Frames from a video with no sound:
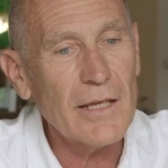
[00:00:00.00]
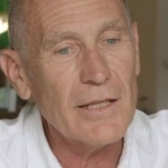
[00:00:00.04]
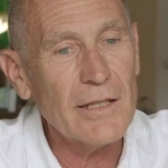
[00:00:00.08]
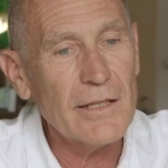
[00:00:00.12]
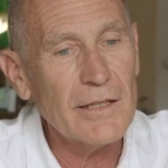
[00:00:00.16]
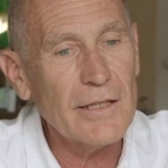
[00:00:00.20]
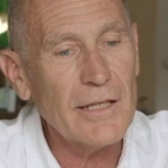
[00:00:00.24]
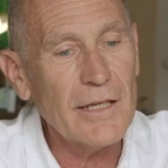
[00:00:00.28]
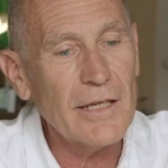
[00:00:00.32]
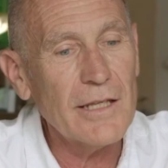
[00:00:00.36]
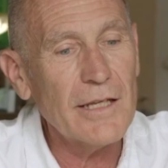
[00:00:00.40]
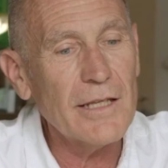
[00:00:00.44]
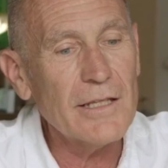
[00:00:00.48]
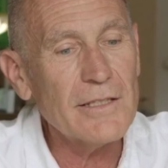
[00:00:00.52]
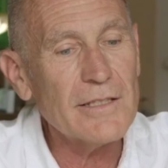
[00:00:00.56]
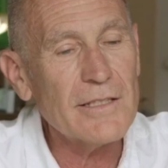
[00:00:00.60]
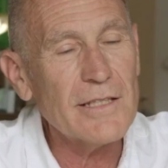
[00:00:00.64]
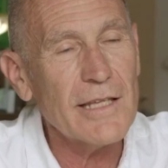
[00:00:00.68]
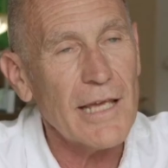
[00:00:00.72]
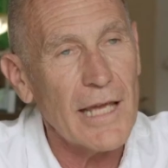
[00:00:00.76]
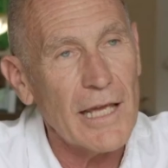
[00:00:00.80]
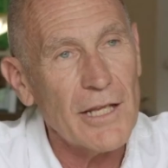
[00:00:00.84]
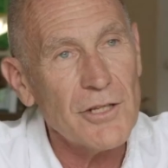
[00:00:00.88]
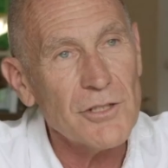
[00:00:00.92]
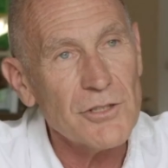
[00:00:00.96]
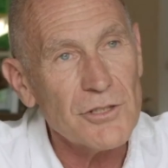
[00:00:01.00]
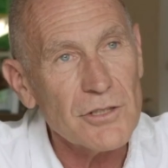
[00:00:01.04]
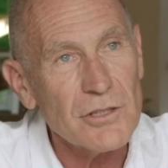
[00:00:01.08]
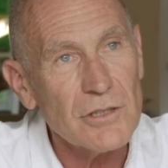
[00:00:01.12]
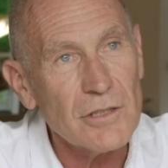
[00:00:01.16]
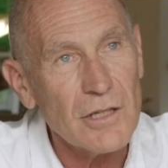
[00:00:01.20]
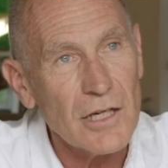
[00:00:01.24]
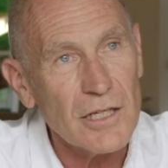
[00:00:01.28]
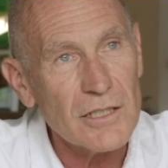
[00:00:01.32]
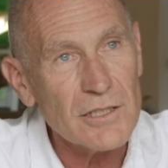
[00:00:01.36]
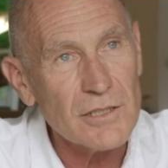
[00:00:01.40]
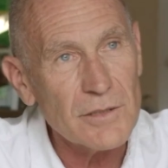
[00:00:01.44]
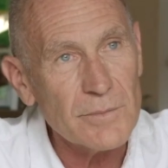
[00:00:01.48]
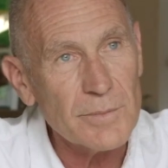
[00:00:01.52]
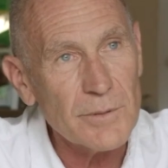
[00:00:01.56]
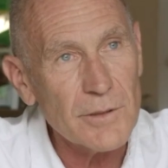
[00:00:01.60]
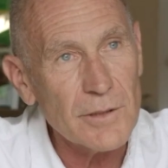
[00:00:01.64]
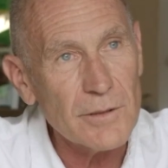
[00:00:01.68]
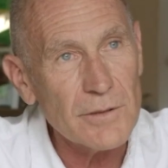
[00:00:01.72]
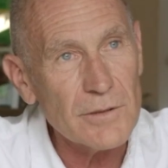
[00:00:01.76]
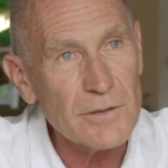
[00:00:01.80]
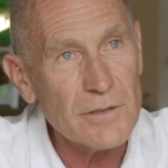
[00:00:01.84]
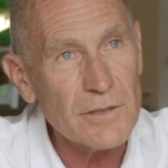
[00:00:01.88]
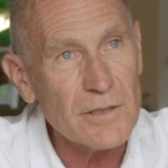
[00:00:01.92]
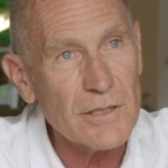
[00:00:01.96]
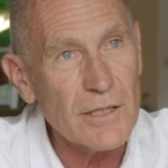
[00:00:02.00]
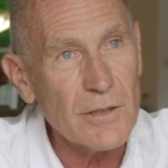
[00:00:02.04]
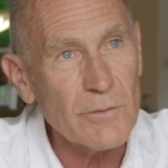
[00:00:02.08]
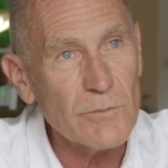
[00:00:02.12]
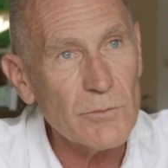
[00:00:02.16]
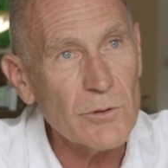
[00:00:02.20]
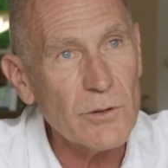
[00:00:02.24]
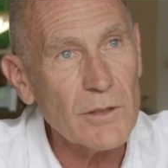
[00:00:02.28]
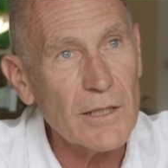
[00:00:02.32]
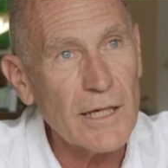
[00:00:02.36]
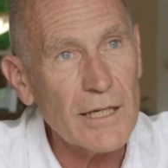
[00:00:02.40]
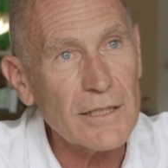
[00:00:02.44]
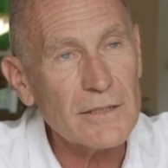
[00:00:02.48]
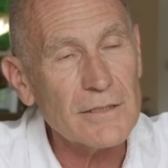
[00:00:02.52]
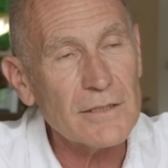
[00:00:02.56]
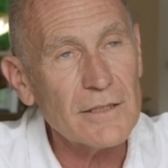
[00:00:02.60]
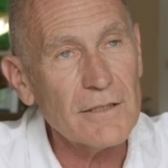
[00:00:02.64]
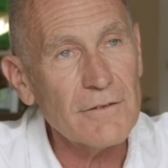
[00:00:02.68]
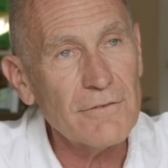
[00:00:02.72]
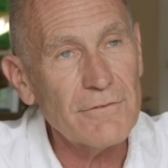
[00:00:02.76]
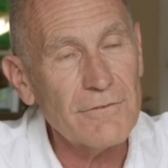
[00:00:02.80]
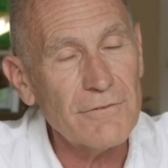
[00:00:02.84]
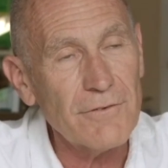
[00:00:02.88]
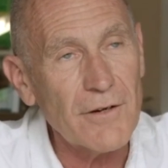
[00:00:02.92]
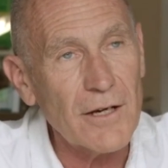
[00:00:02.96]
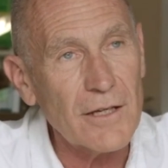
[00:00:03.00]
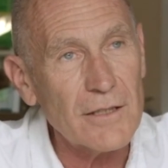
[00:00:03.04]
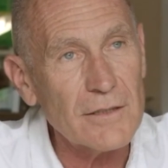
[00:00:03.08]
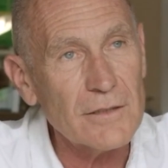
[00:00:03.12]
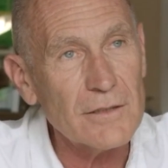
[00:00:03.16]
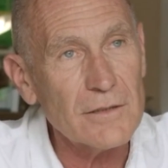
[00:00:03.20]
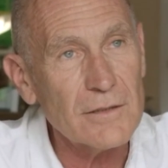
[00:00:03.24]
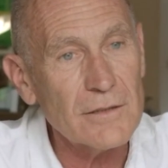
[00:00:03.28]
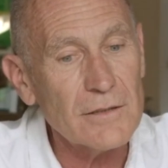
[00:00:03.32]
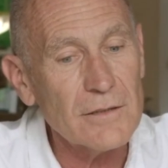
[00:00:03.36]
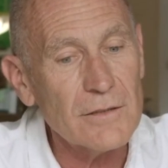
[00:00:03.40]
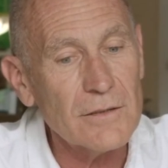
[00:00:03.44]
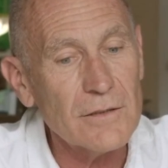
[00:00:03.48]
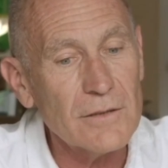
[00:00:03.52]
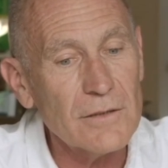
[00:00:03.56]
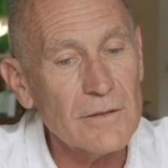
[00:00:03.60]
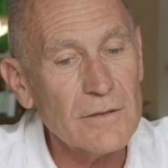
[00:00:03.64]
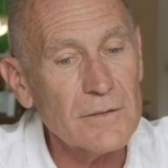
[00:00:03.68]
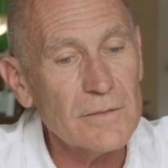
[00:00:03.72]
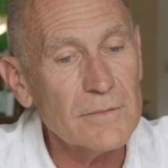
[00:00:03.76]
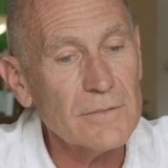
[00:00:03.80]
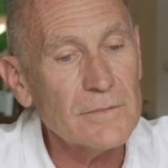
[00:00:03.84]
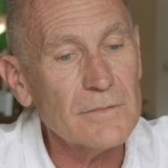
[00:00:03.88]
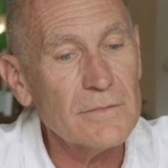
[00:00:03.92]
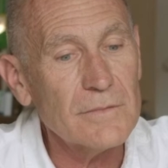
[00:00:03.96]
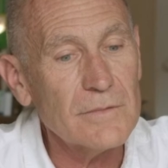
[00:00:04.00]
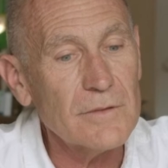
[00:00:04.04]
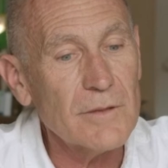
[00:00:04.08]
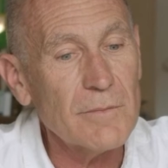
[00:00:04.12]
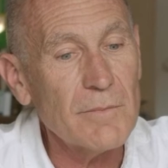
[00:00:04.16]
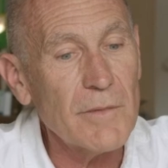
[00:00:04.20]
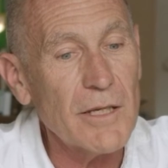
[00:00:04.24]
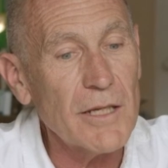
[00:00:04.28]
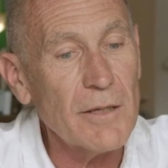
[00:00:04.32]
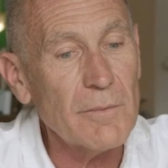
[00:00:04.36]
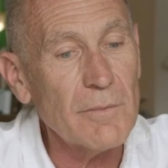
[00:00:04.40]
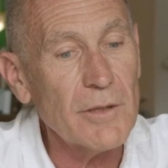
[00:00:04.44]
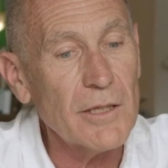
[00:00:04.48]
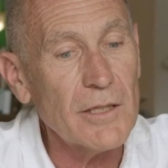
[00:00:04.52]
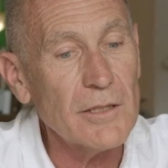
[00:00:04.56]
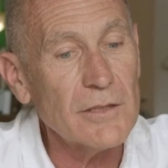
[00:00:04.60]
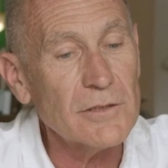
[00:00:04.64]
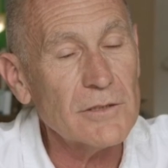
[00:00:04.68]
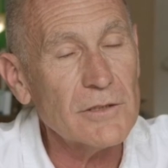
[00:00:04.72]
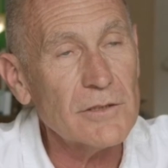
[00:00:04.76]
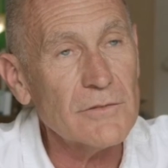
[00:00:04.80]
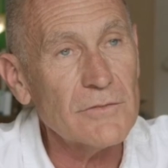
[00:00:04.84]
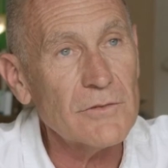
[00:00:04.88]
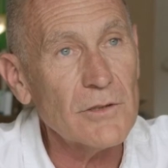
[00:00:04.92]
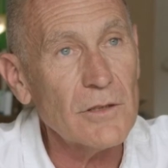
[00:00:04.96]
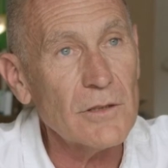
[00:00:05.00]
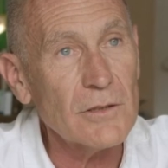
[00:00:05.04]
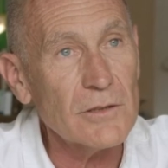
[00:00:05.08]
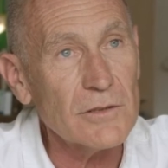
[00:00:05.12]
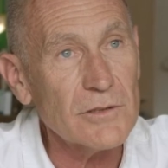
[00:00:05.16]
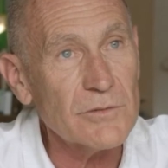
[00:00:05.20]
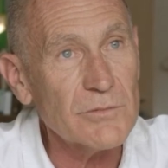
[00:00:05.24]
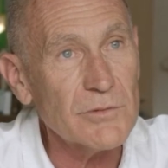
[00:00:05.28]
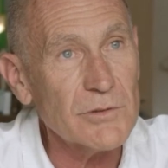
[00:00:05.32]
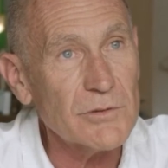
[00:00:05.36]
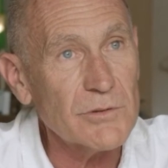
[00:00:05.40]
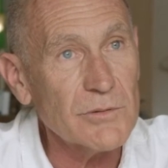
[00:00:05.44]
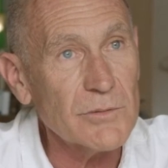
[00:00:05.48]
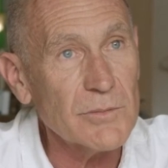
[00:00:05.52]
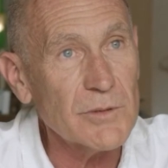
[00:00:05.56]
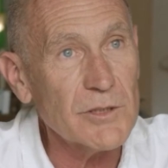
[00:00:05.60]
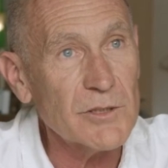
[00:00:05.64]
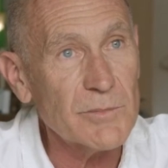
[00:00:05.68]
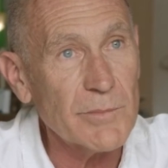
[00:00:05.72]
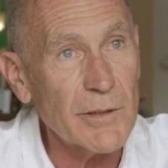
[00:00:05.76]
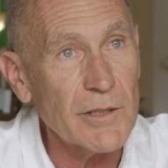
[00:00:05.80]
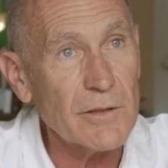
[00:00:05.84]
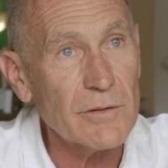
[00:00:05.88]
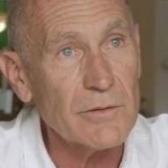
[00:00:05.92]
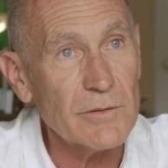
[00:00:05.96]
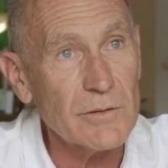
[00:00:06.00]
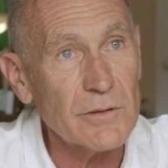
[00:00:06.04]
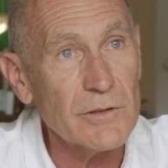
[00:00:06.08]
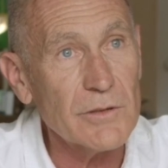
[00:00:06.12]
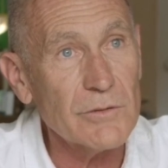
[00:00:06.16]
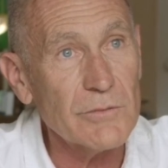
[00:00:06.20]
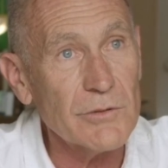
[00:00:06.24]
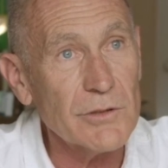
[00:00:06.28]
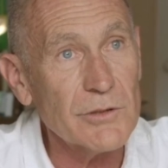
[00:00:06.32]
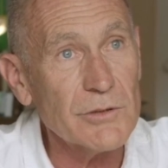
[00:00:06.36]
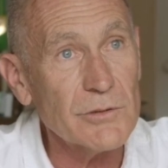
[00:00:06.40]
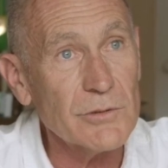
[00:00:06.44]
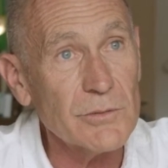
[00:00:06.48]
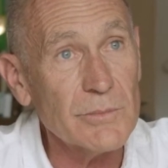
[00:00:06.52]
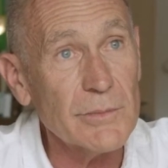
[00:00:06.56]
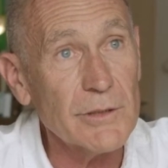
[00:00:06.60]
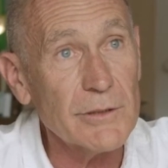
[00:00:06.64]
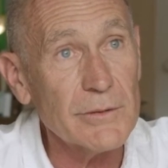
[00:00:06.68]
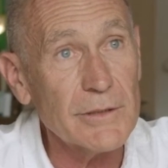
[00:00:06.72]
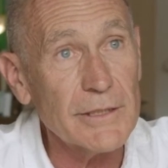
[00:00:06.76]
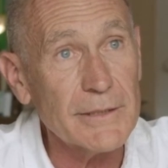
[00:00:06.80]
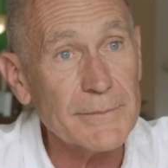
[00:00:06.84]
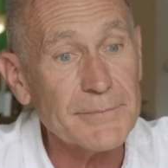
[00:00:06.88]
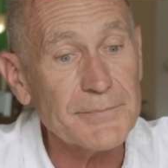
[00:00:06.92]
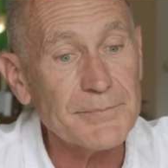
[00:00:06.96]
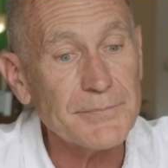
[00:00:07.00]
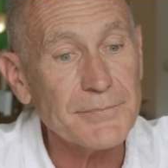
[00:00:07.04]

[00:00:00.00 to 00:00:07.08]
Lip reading: It is the engine, I suppose, that will actually fund the many millions of dollars which will be spent on the original building.